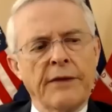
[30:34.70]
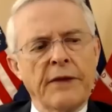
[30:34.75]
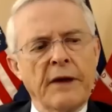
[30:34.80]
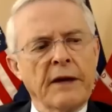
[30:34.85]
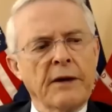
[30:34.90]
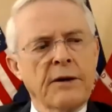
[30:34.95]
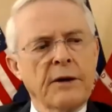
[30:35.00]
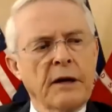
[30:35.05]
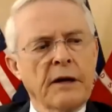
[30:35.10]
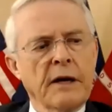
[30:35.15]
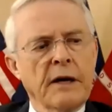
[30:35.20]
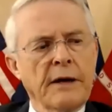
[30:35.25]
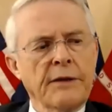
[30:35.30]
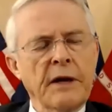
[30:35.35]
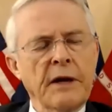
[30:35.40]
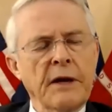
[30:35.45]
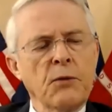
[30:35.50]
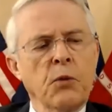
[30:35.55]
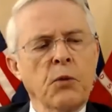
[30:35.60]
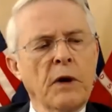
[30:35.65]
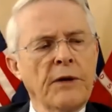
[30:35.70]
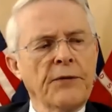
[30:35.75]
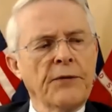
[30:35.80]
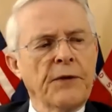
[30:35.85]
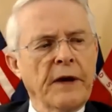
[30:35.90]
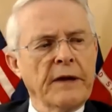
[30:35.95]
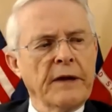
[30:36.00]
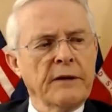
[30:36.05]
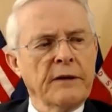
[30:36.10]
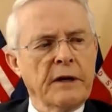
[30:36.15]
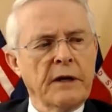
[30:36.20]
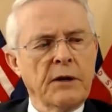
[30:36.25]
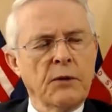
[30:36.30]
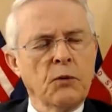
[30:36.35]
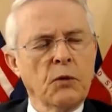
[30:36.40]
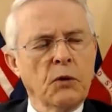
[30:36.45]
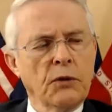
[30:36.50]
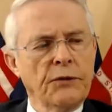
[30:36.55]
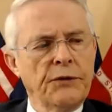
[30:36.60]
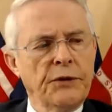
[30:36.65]
think one thing that it
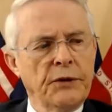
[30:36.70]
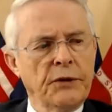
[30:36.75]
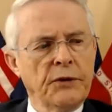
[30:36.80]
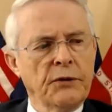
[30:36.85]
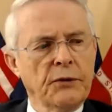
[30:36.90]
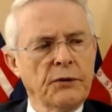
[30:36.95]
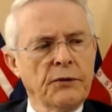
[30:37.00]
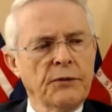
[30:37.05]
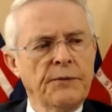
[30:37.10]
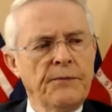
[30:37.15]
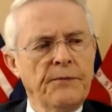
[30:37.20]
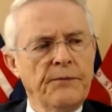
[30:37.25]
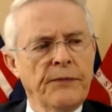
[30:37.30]
will do